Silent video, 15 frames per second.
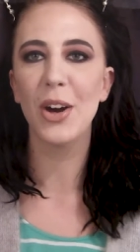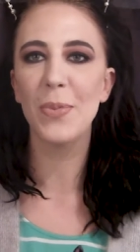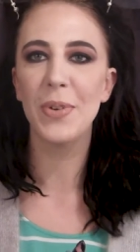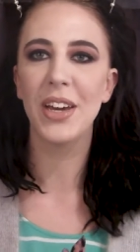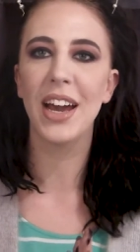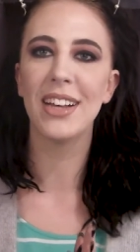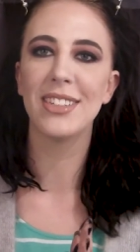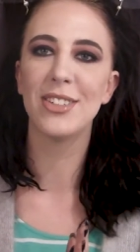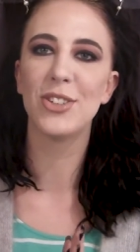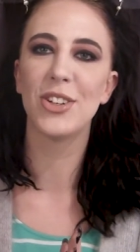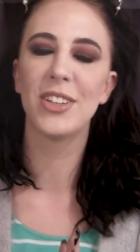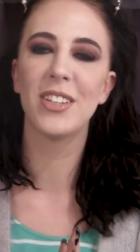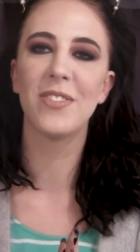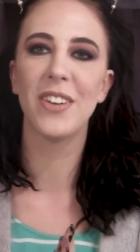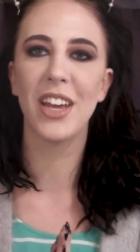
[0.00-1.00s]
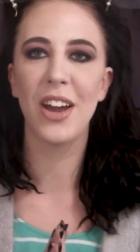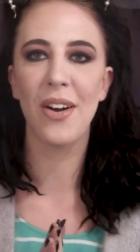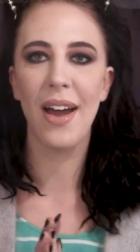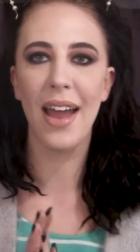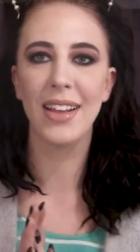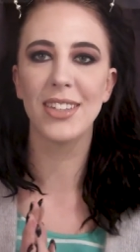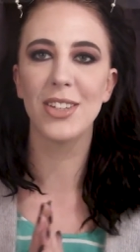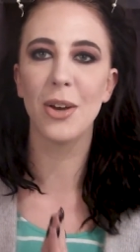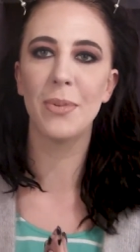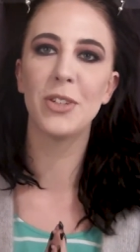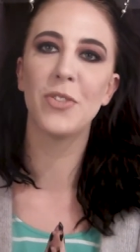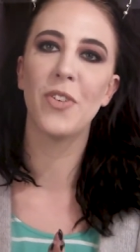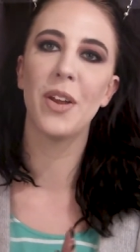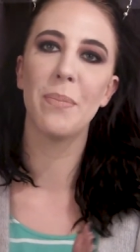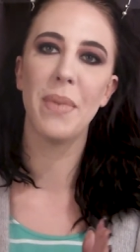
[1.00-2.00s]
hope you guys enjoyed this video. I had so
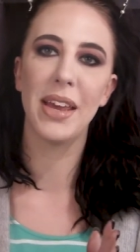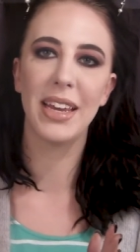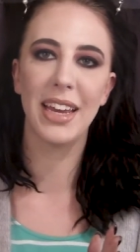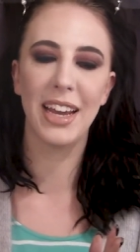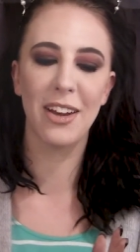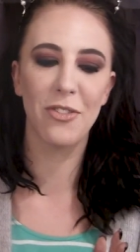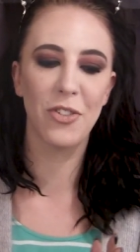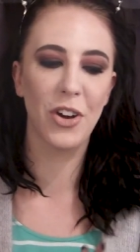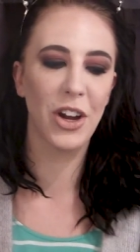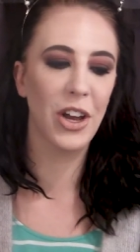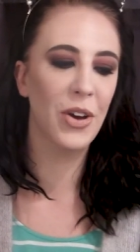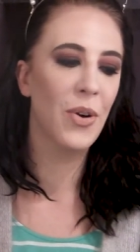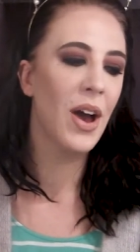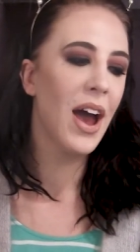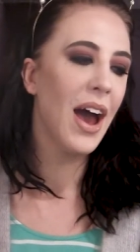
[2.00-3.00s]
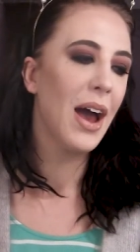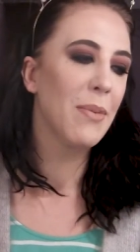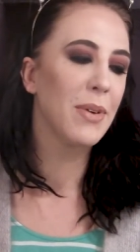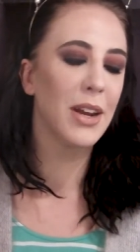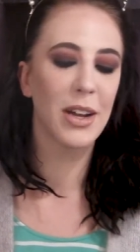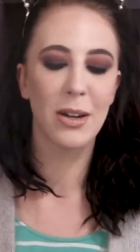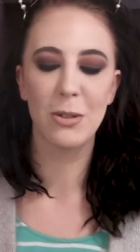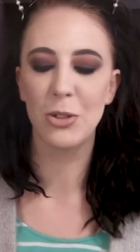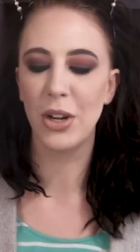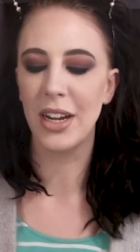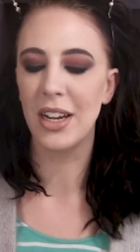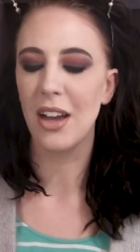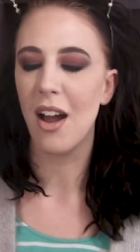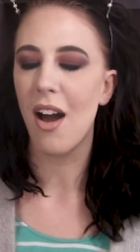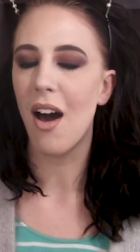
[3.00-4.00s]
much fun making it for you. I'm gonna go
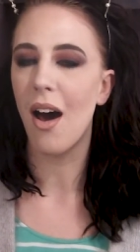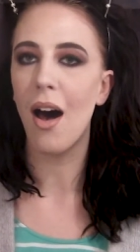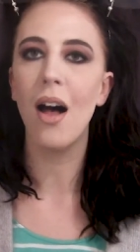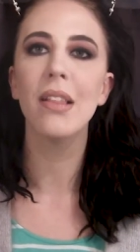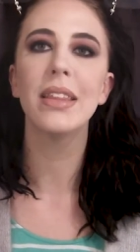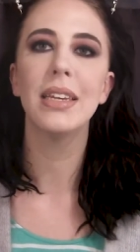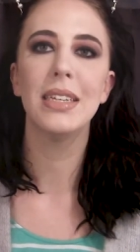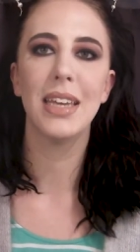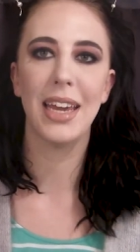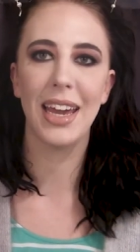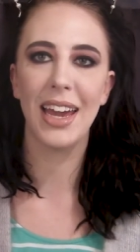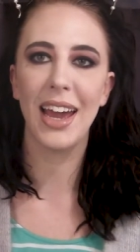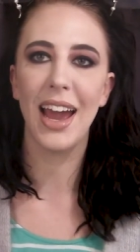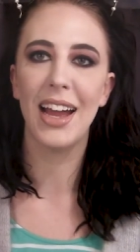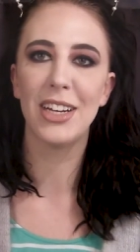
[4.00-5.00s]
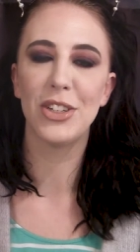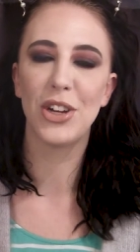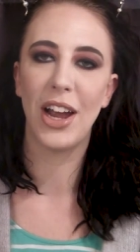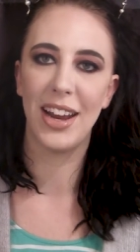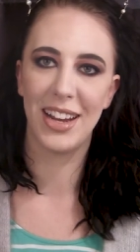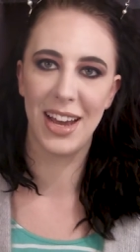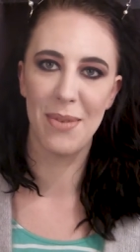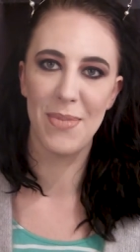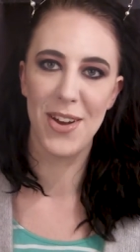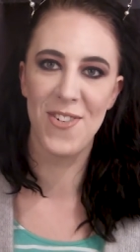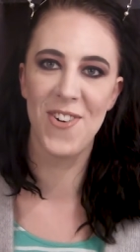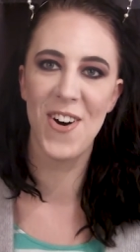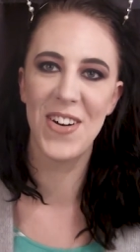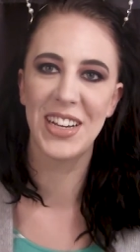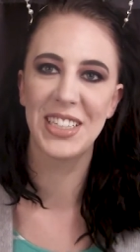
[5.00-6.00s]
drink all the tea and try to get my
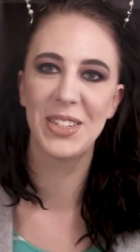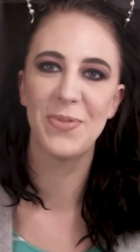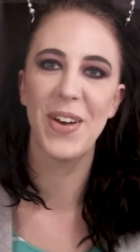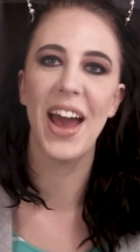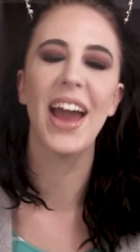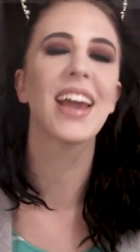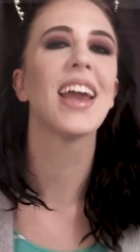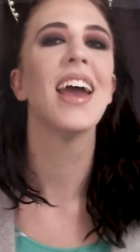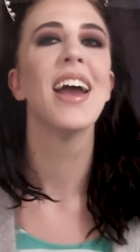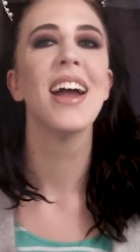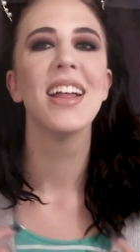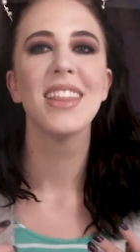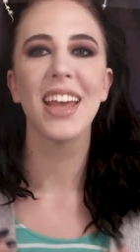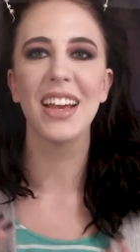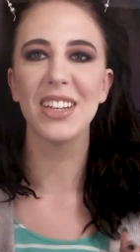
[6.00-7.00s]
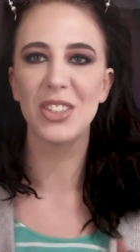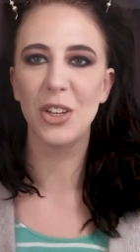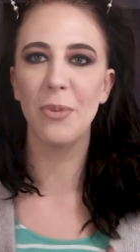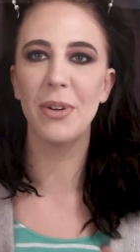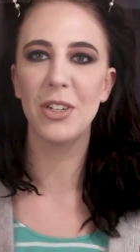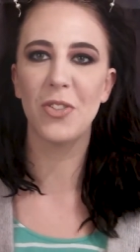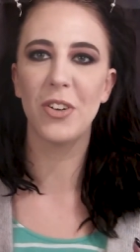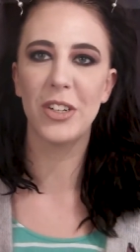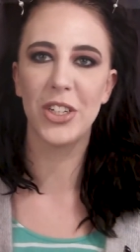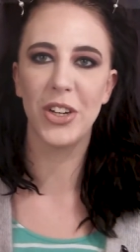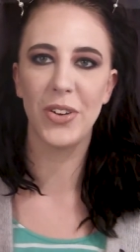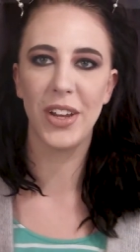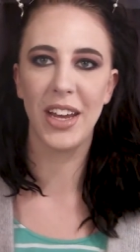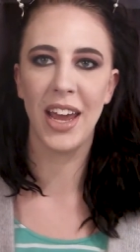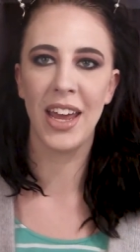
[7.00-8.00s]
voice back. Thanks so much for
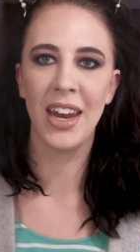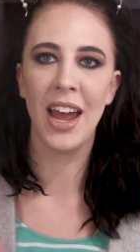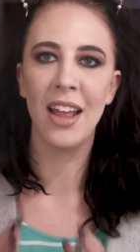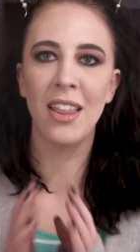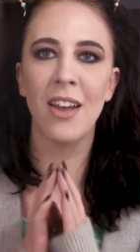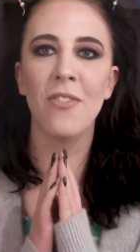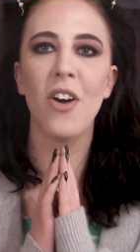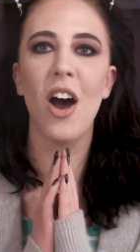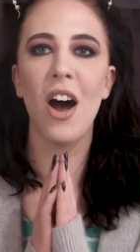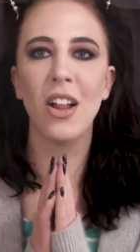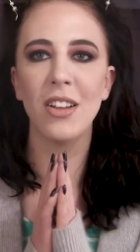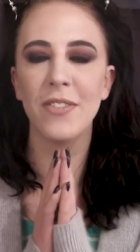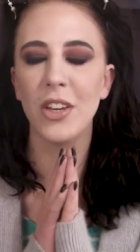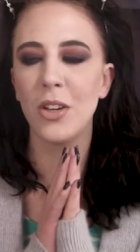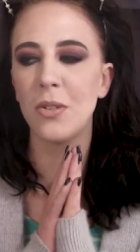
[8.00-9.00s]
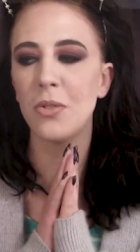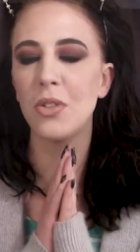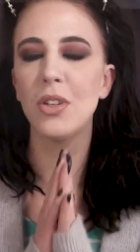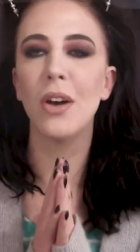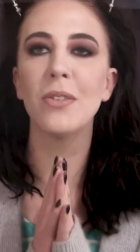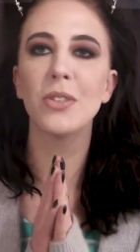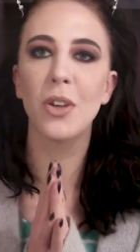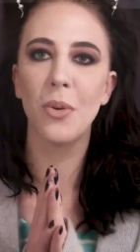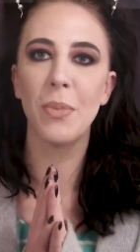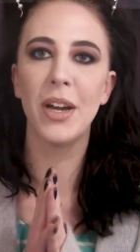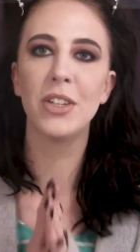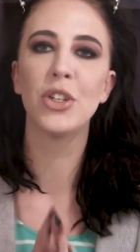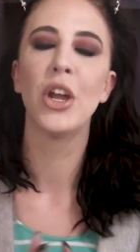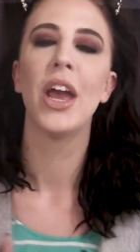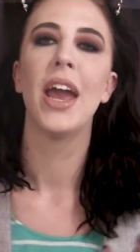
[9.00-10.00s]
tuning in. I love all of you so
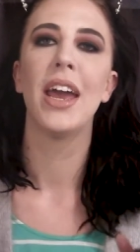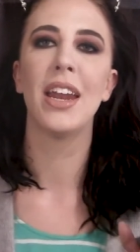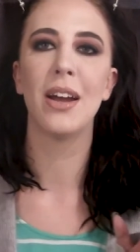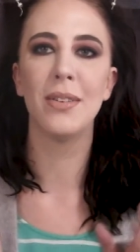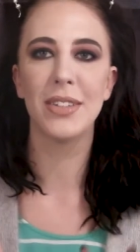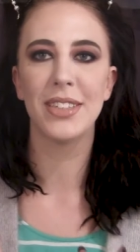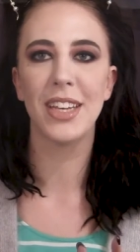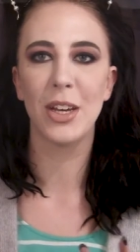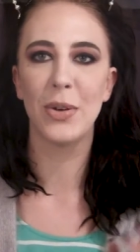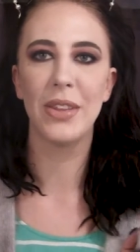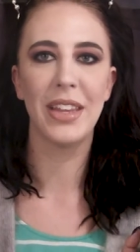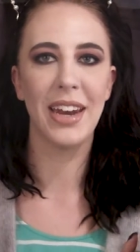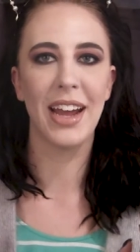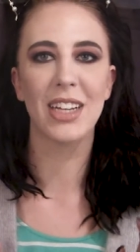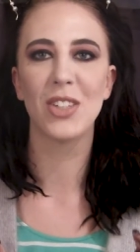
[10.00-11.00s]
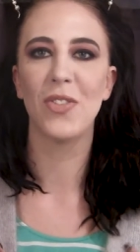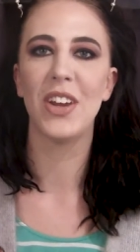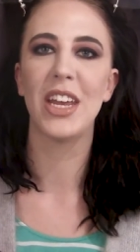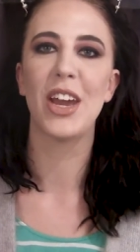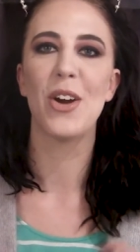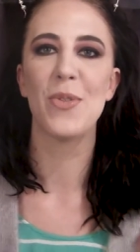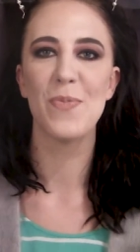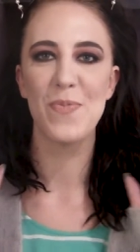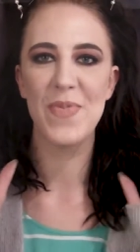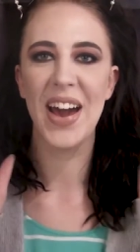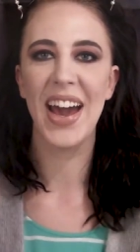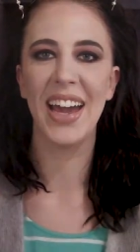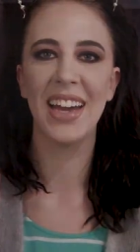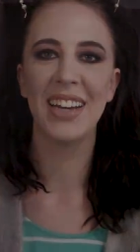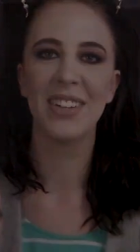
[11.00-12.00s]
much, and I will see you in the next video.
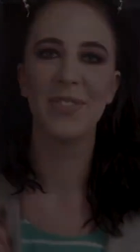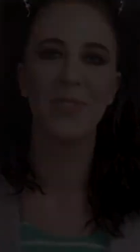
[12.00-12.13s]
Bye.